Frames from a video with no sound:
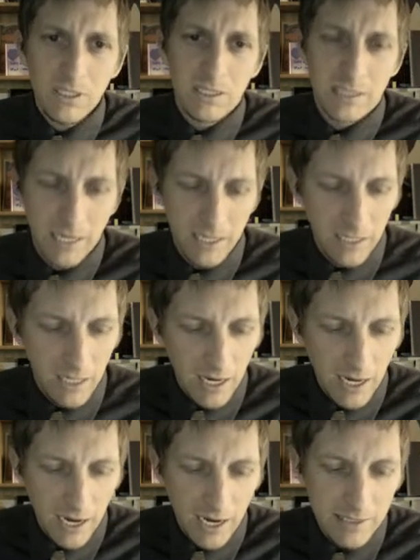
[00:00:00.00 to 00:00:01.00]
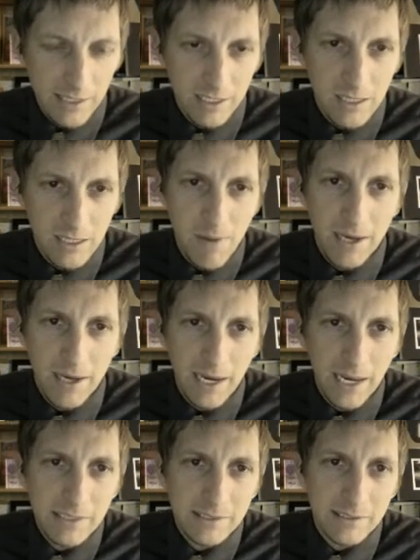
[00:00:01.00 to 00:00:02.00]
Okay, and then command
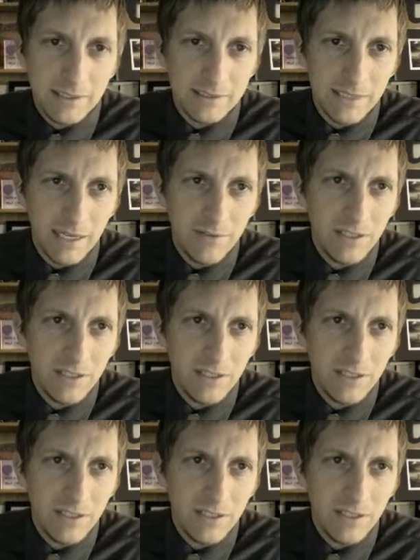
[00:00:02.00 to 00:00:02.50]
S to save